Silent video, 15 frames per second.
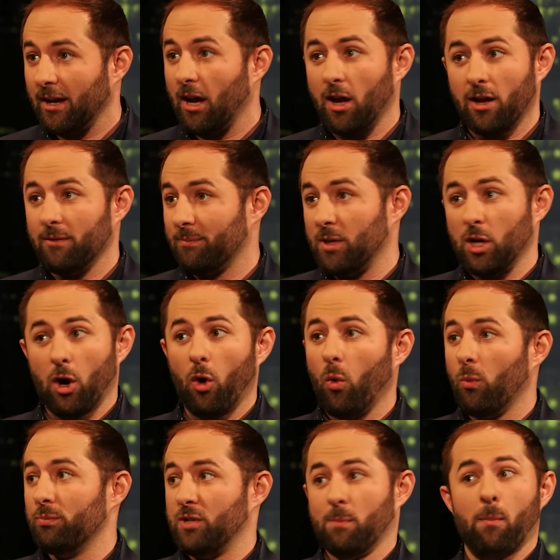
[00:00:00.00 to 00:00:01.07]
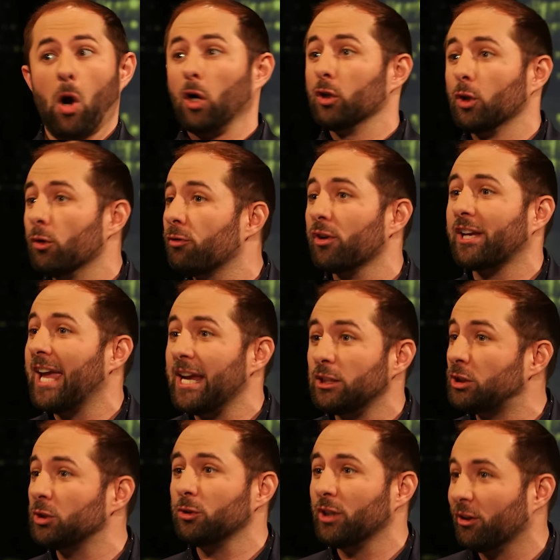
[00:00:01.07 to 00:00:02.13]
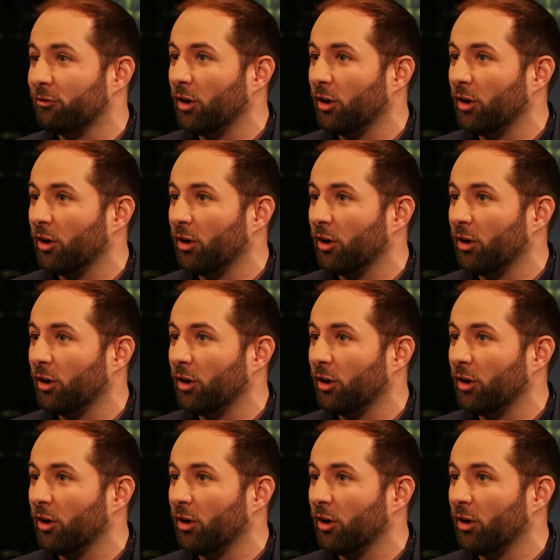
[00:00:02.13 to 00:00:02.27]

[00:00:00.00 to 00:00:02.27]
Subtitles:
to Martin Luther King Jr.,